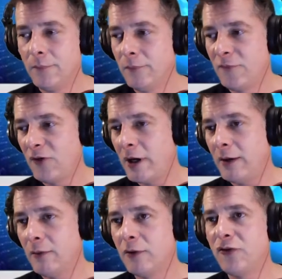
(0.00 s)

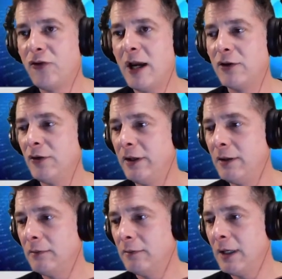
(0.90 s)
Sorry,
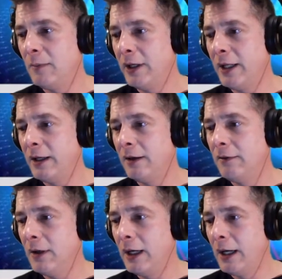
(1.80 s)
contractually obligated.
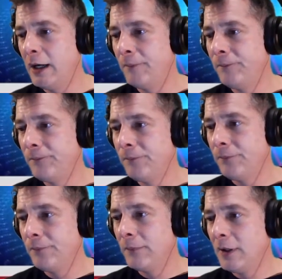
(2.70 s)

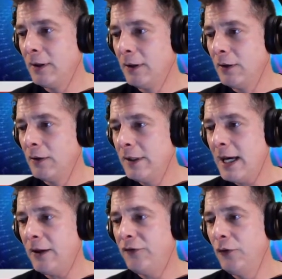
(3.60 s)

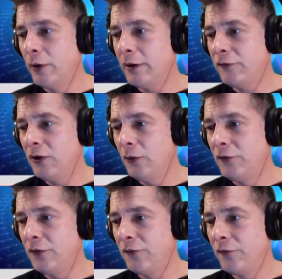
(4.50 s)
Yeah, Stewart chose
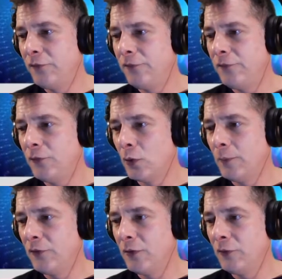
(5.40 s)
to
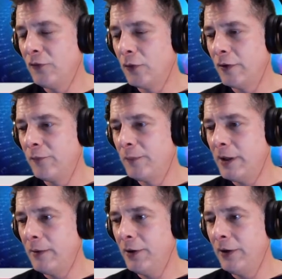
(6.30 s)
form some sort of
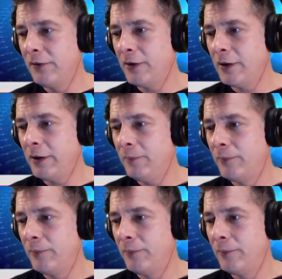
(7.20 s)
paramilitary